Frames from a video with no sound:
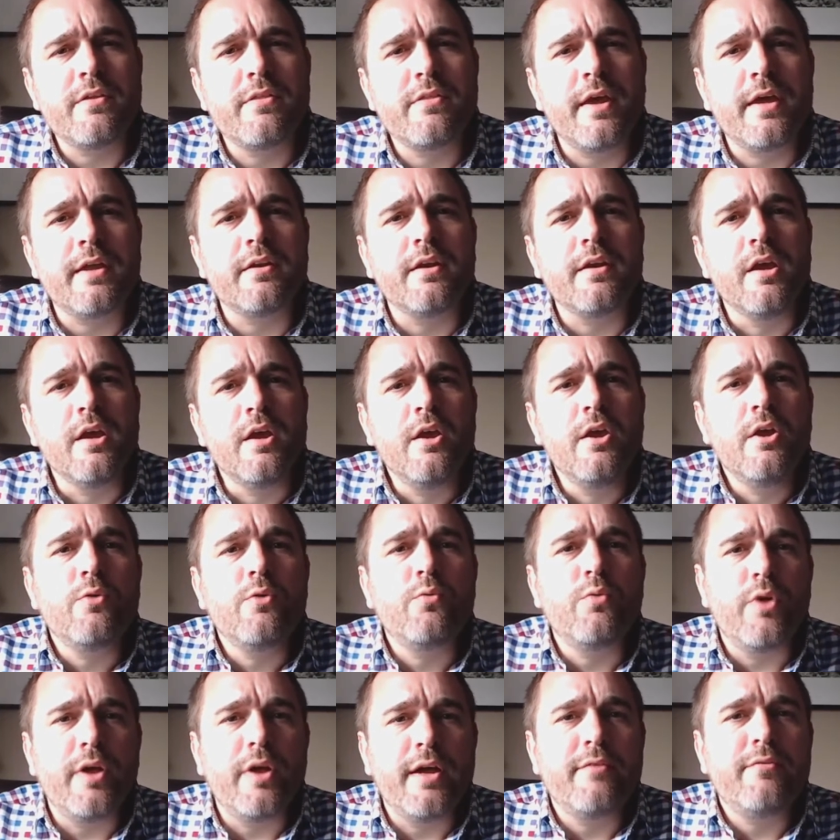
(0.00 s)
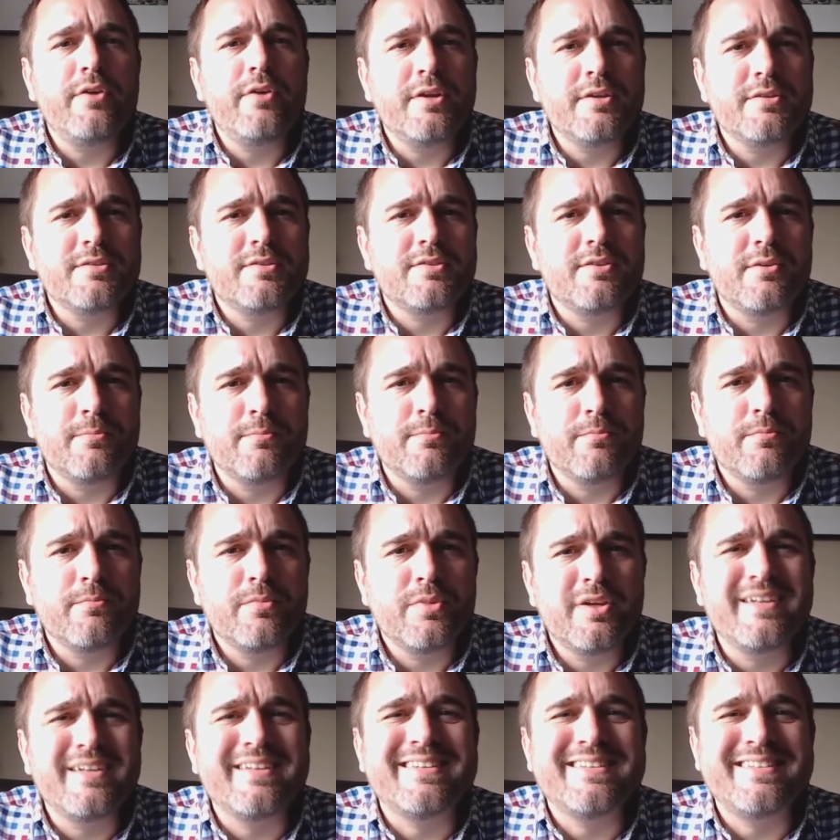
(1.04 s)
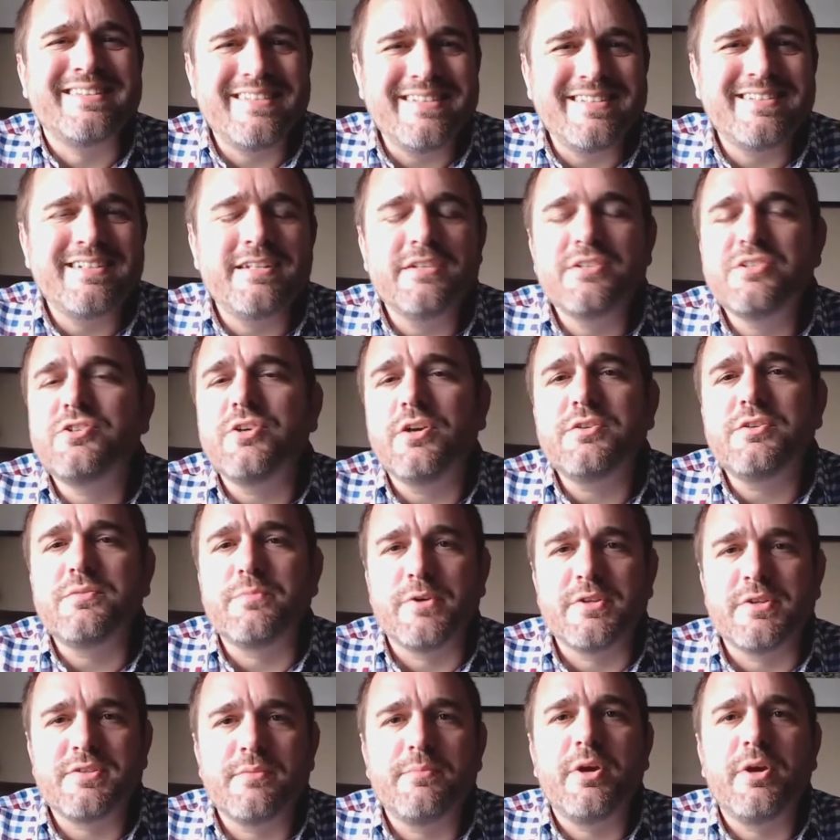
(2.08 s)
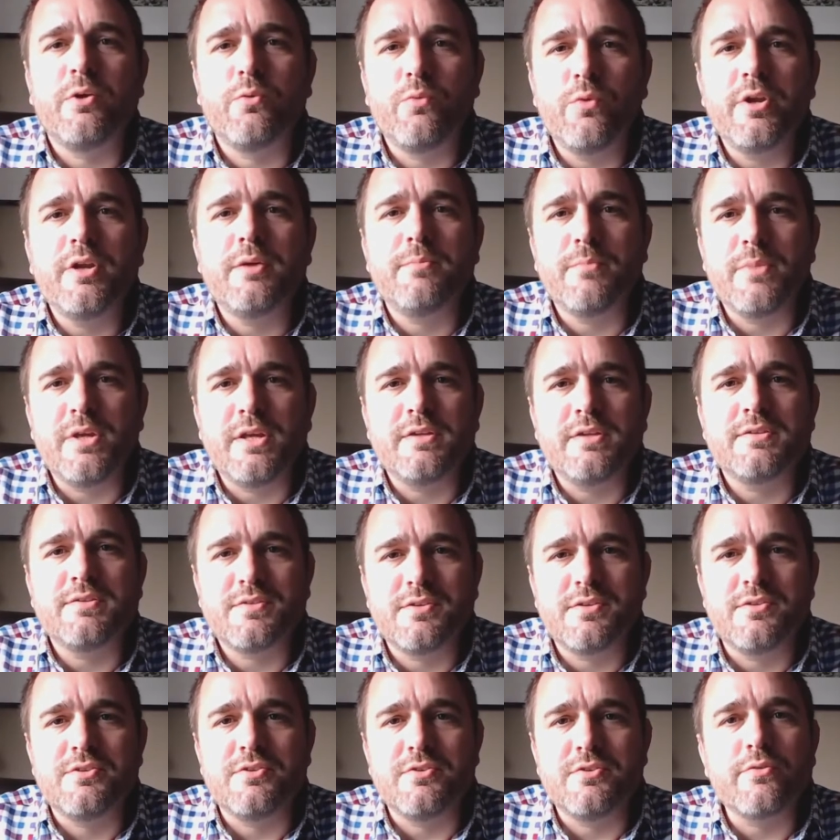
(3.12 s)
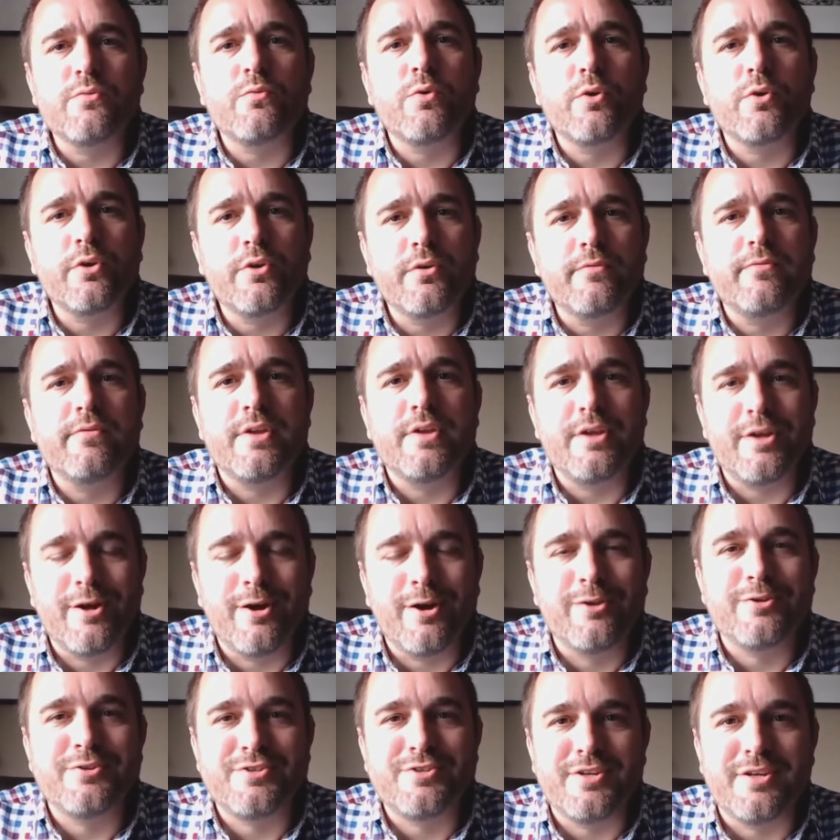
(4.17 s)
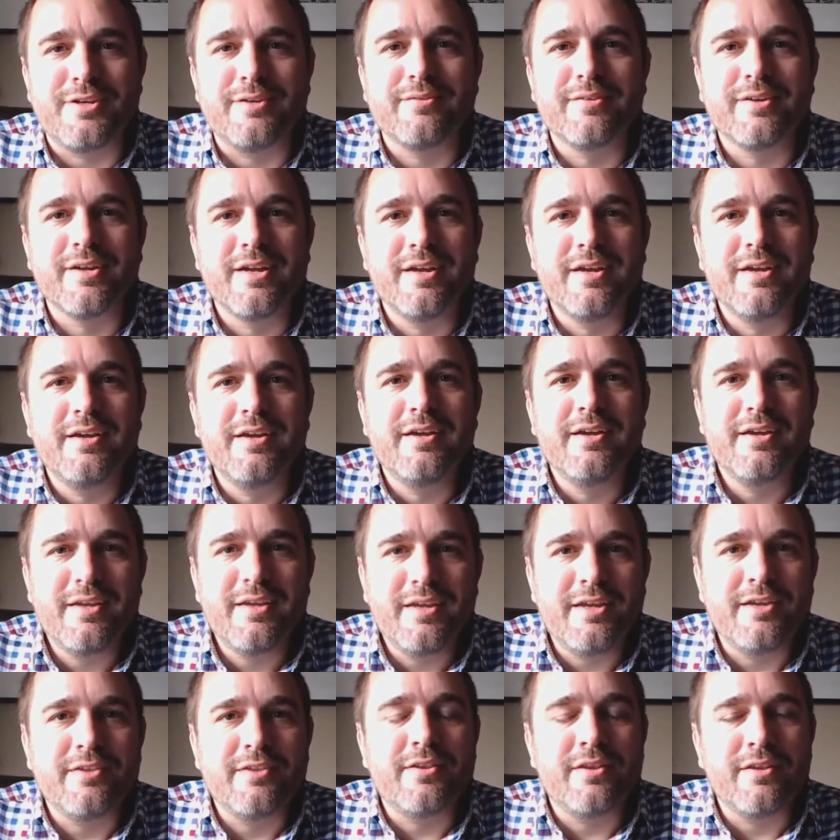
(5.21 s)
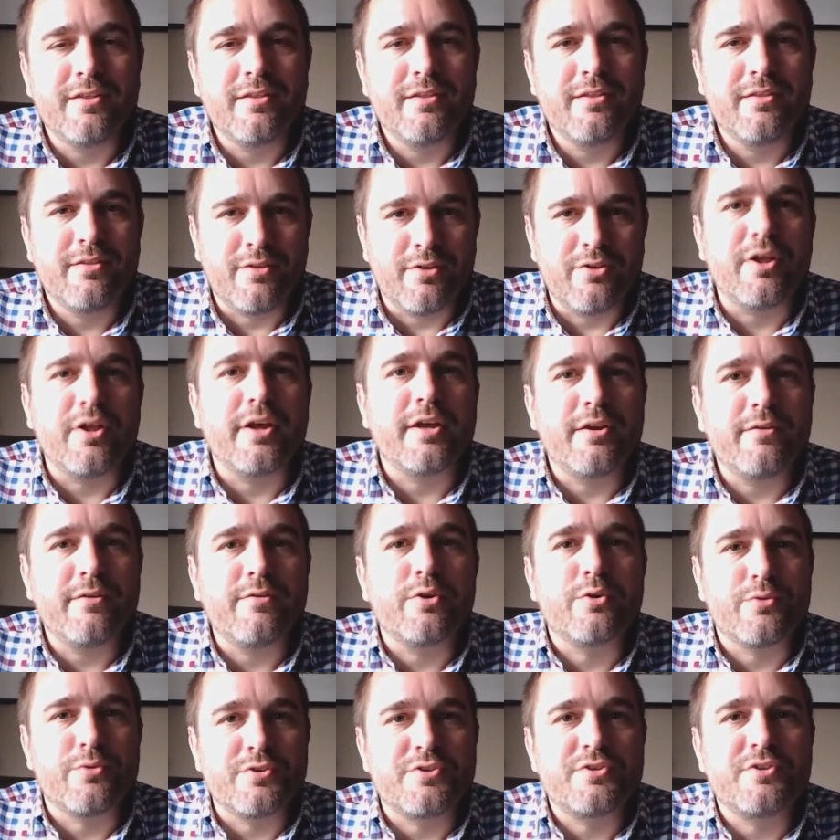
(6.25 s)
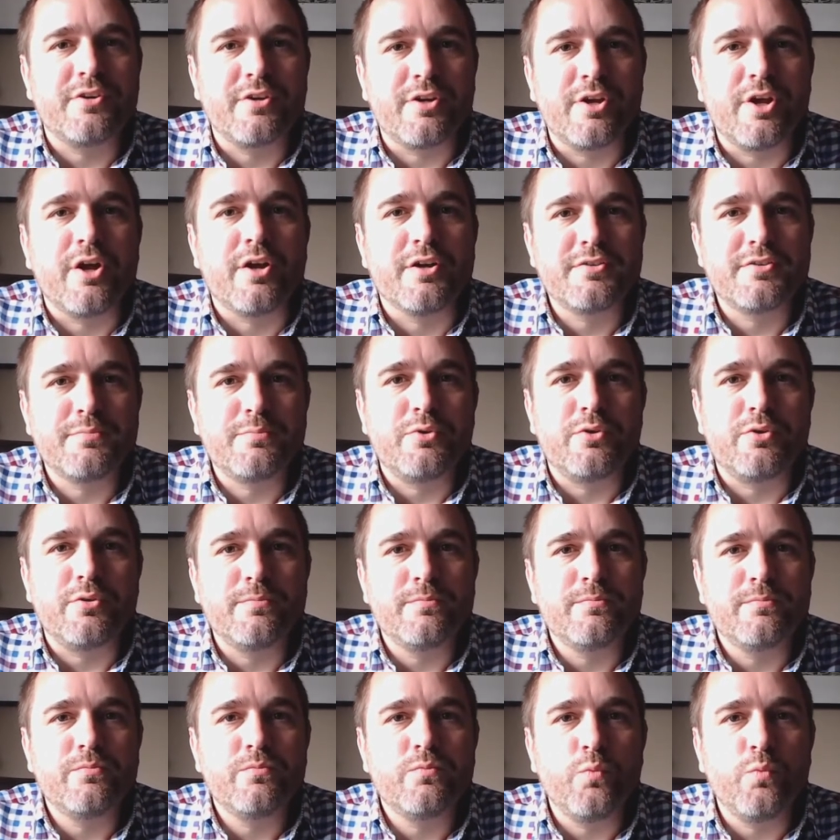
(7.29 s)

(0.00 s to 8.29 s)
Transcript: that will evidence some consistent judgments about what it means to do the work of theology in the light of the Christian gospel.